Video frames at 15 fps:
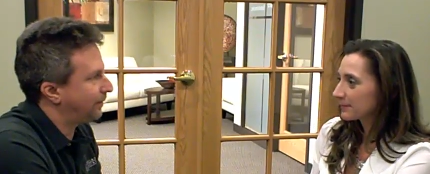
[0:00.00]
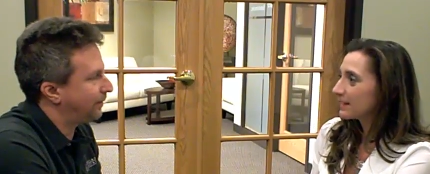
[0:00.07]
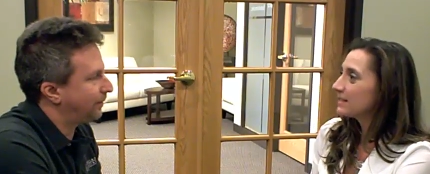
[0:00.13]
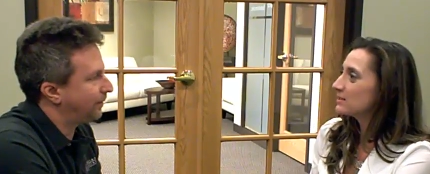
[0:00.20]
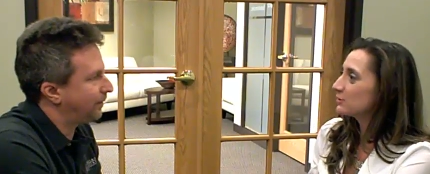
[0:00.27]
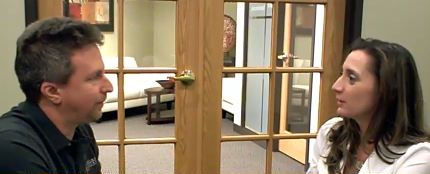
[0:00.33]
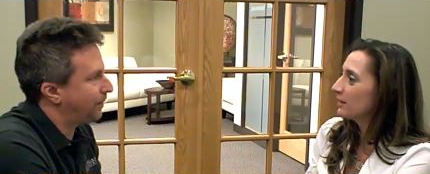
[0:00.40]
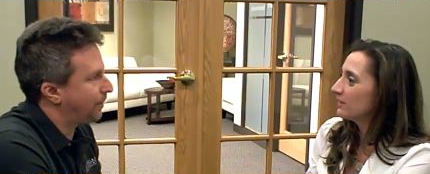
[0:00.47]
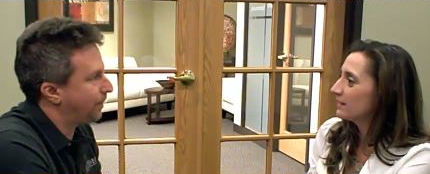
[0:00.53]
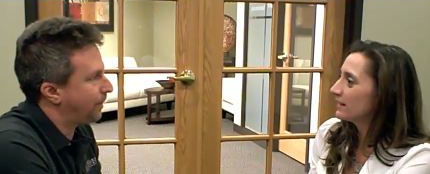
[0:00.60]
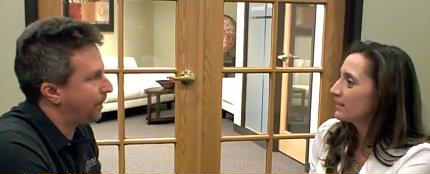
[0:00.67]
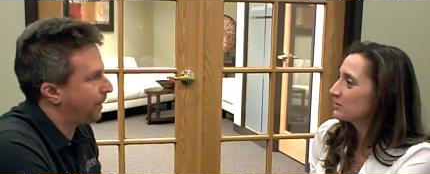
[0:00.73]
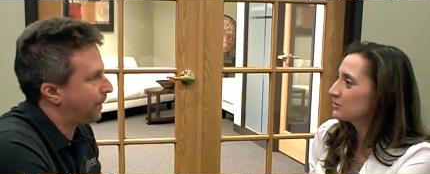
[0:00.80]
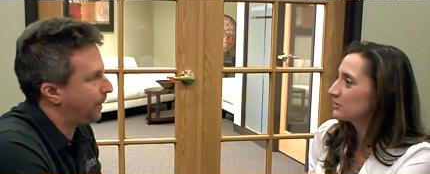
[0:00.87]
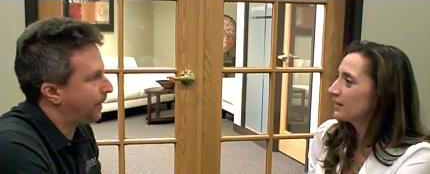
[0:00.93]
Speaker 1: Is there anything
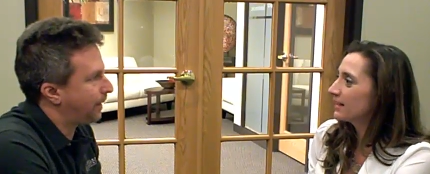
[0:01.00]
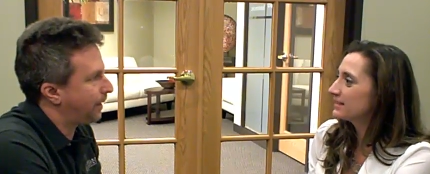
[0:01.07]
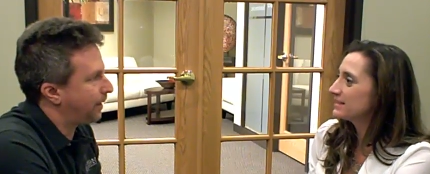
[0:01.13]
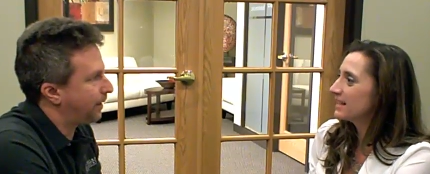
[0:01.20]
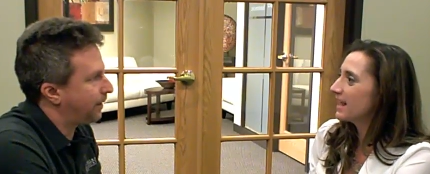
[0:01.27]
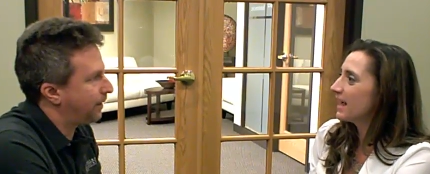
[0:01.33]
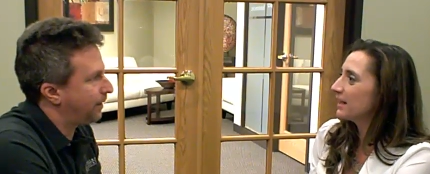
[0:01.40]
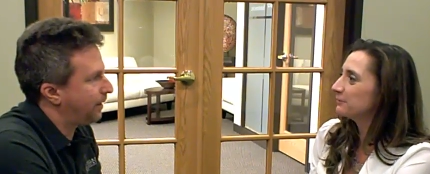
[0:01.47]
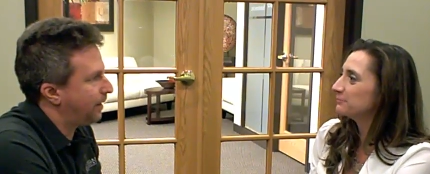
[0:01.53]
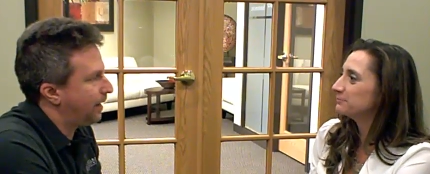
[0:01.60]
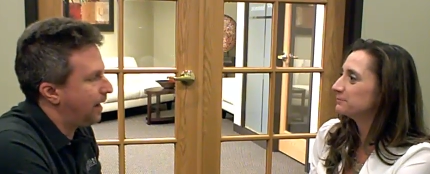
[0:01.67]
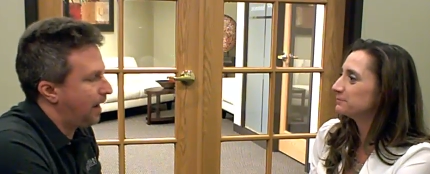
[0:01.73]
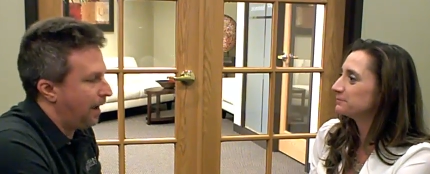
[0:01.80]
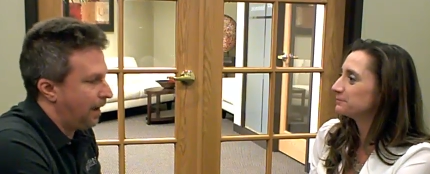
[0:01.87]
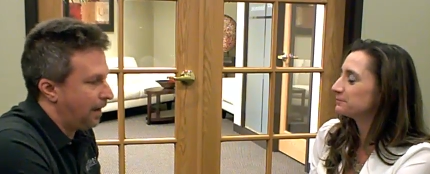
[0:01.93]
else you'd like to add?
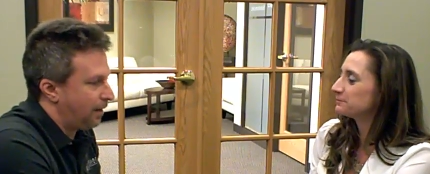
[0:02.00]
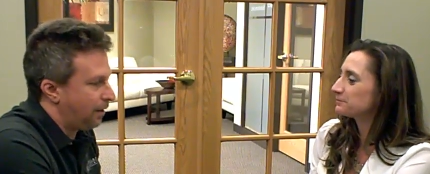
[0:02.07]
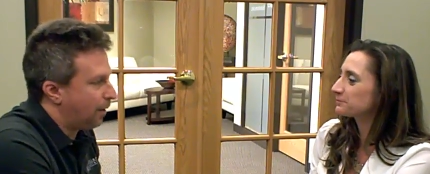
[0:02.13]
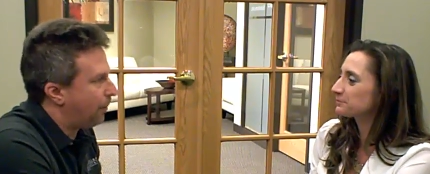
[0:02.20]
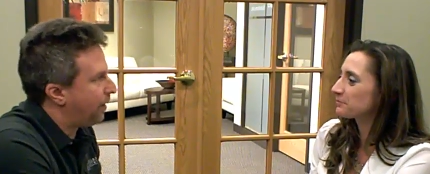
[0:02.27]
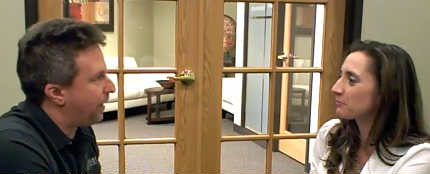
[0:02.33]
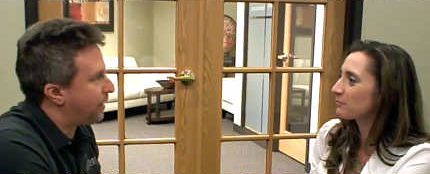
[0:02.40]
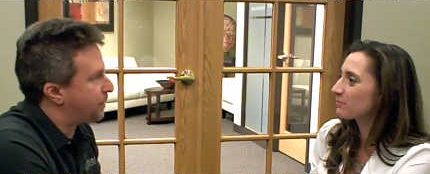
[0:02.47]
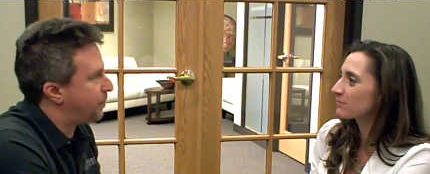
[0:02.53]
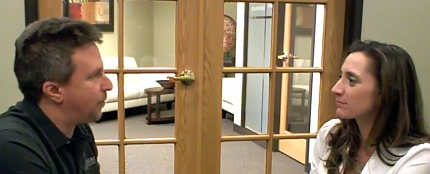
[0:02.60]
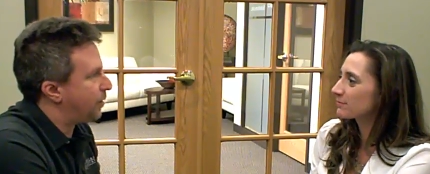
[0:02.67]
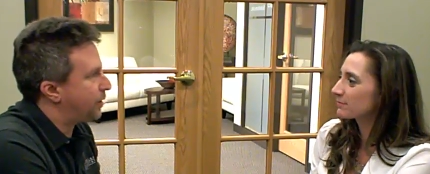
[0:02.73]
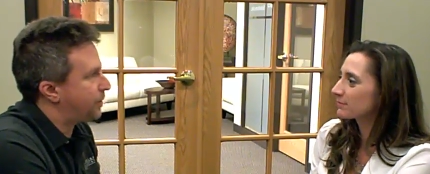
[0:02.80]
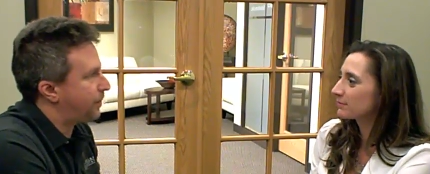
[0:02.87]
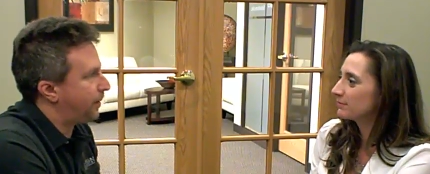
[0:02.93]
Speaker 2: No one has
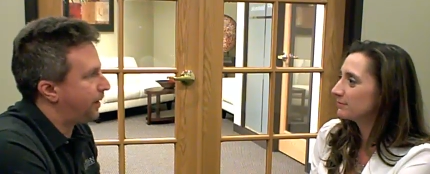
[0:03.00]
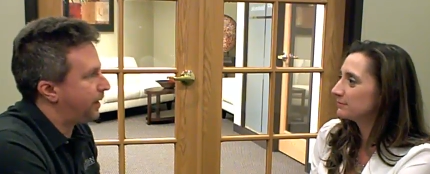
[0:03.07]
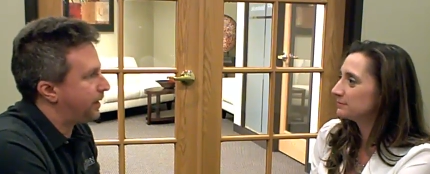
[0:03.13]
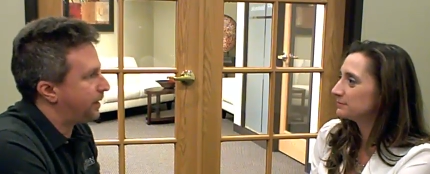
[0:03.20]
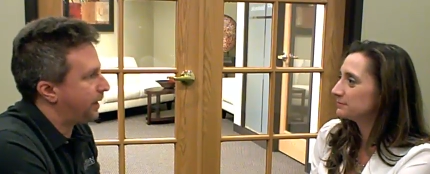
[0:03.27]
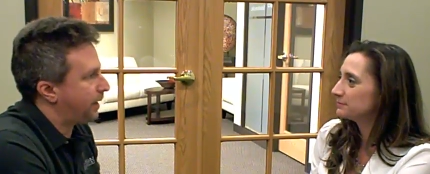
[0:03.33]
more experience